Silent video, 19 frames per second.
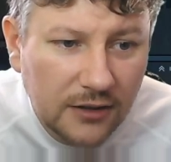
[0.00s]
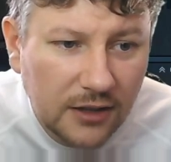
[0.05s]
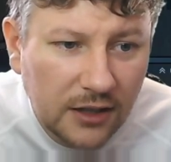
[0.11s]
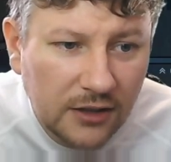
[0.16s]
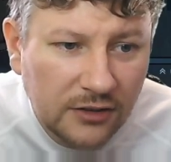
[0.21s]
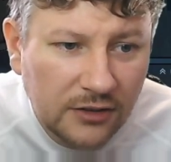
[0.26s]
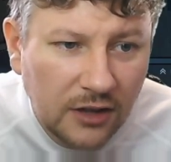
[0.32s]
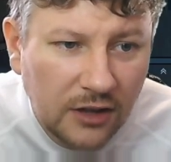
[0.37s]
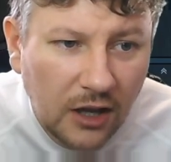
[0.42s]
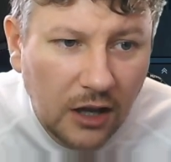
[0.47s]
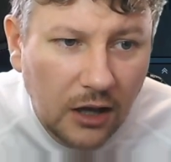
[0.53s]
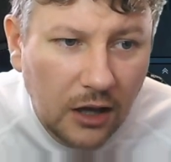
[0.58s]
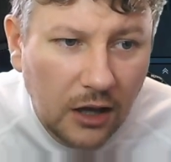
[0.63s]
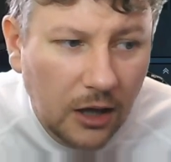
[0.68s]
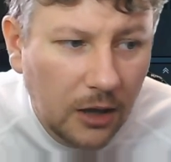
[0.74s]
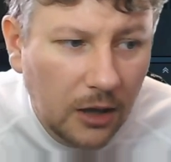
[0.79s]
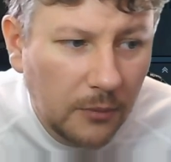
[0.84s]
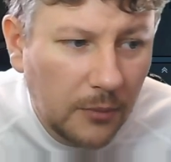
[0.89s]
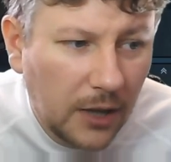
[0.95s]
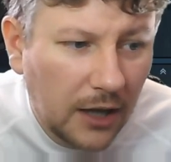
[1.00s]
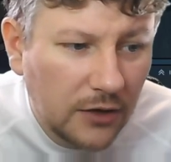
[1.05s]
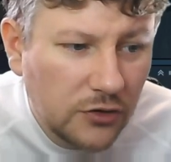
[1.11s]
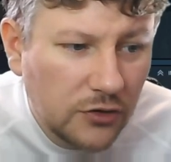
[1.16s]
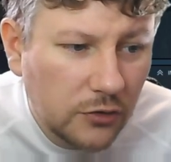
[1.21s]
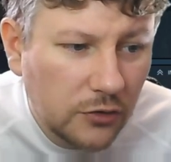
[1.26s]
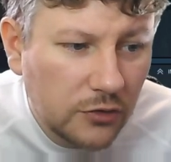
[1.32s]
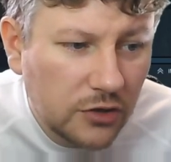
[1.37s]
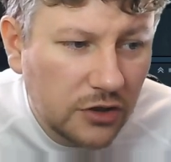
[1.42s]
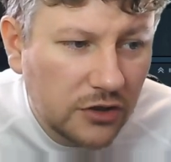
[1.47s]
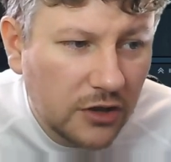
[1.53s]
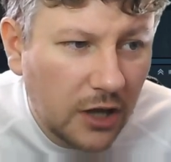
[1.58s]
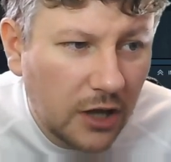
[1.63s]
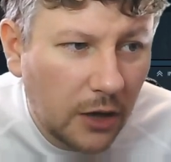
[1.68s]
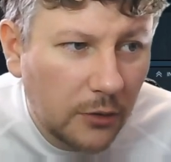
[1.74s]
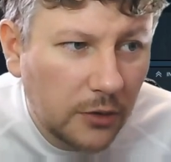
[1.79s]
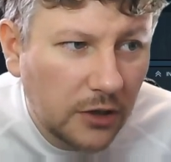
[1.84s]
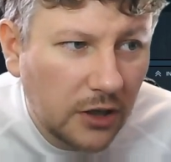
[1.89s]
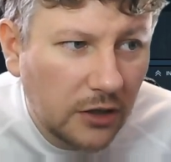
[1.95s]
this. As you're just
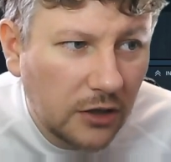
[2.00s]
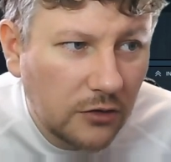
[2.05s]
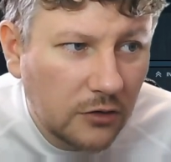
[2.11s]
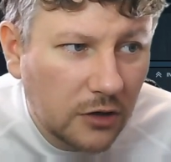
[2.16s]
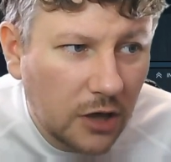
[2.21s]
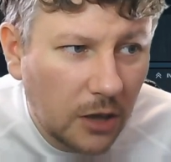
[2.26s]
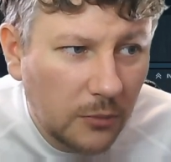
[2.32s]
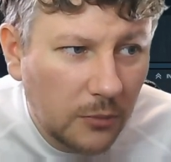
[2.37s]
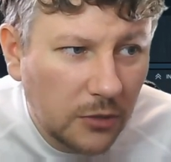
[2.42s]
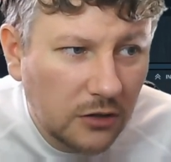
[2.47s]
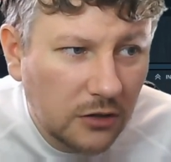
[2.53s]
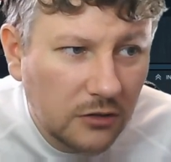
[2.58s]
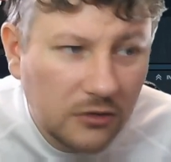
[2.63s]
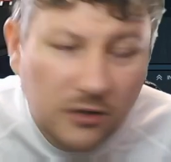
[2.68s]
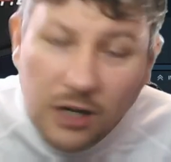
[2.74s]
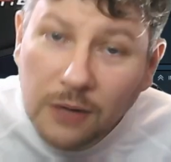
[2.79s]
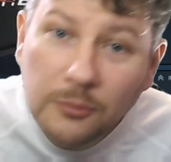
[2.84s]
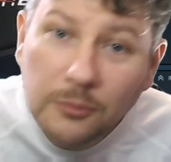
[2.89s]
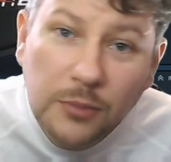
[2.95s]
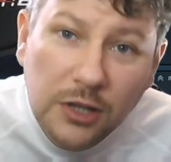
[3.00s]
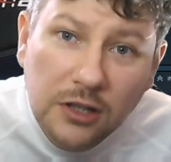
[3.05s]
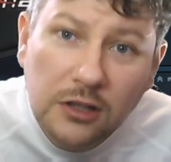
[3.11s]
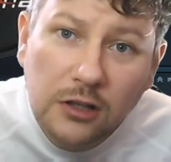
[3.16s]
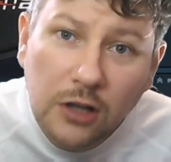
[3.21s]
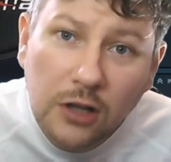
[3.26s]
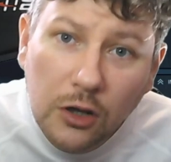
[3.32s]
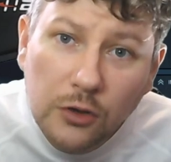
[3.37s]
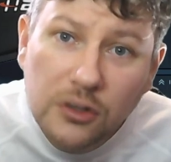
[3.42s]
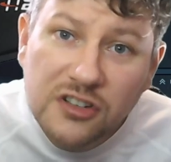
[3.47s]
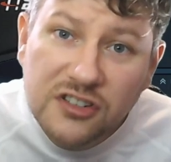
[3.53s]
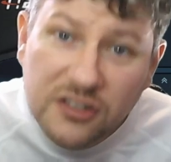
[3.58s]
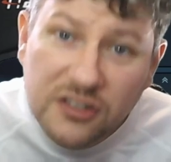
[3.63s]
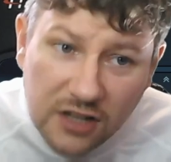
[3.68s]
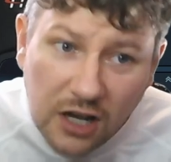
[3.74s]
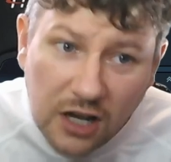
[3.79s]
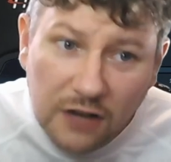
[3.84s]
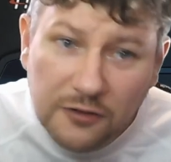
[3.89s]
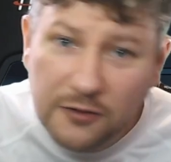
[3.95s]
going in, you're coming and dumping a load of
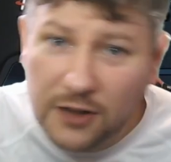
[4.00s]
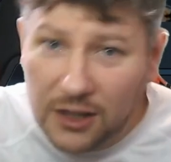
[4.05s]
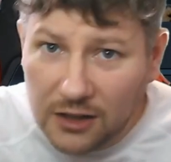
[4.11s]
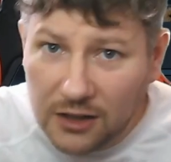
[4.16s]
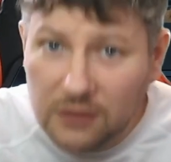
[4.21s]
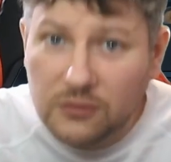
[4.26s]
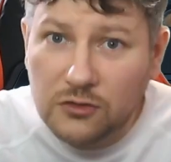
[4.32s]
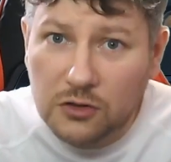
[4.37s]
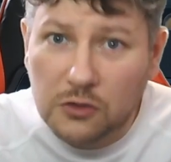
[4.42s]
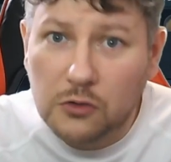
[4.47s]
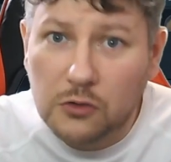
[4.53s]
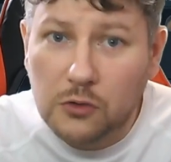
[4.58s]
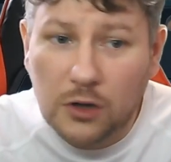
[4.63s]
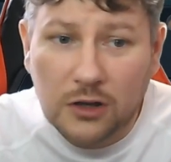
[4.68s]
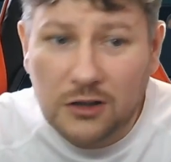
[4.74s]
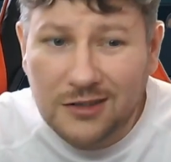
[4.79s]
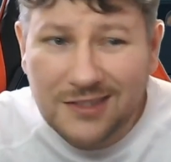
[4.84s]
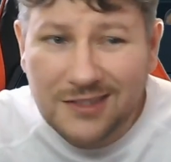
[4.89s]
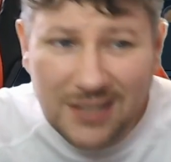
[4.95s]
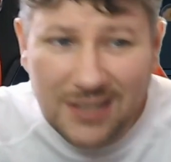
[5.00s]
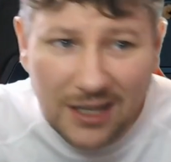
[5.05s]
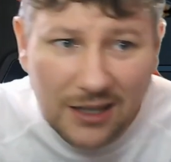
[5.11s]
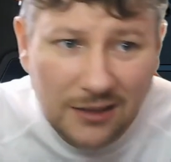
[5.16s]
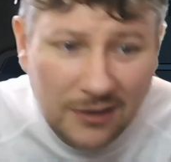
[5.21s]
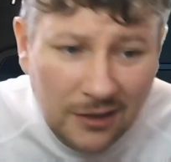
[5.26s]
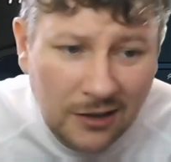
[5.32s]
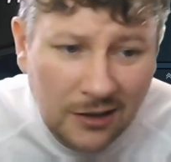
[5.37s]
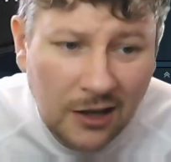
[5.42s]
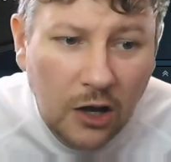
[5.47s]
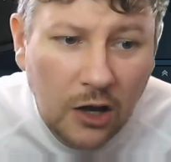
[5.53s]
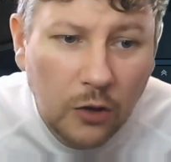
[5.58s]
stuff into a container.